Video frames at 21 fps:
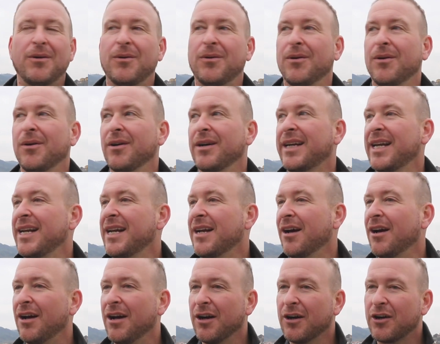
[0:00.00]
or
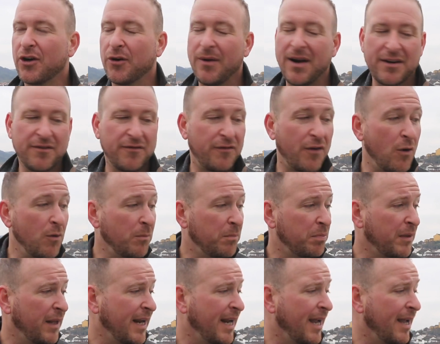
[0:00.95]
getting a correct phone
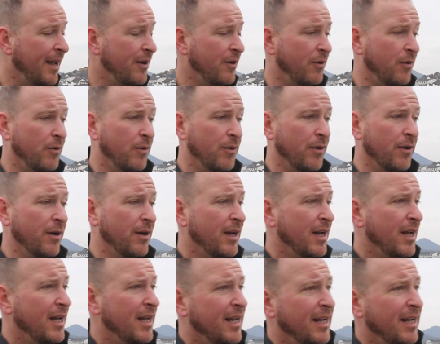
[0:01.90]
plan, or,